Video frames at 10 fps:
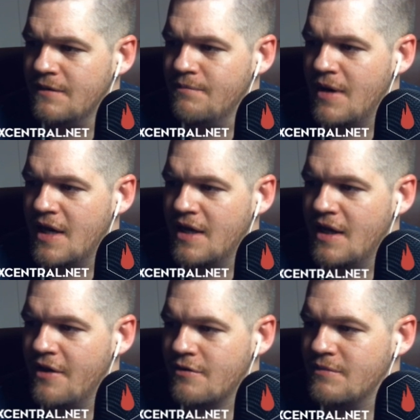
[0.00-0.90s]
my
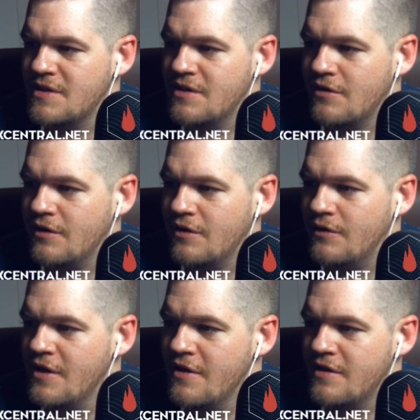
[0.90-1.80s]
other
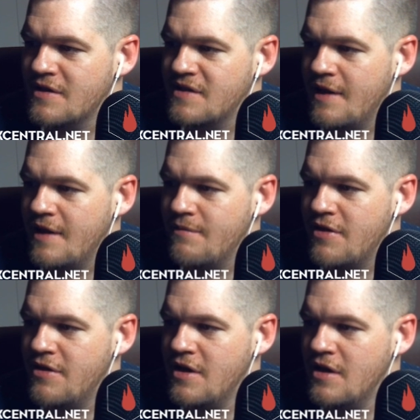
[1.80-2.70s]
material the same
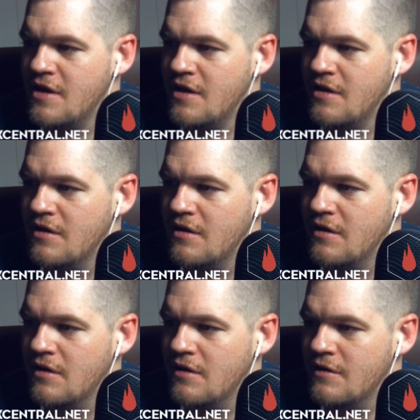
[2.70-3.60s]
thing.
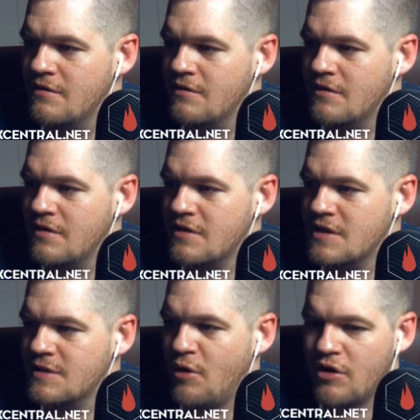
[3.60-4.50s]

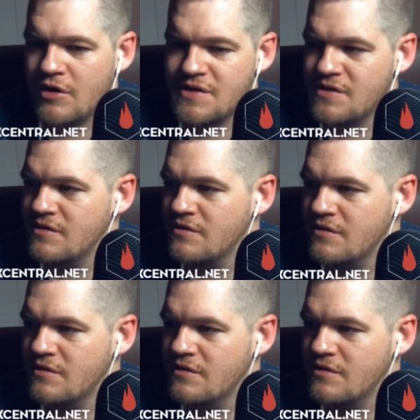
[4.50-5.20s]
Sparks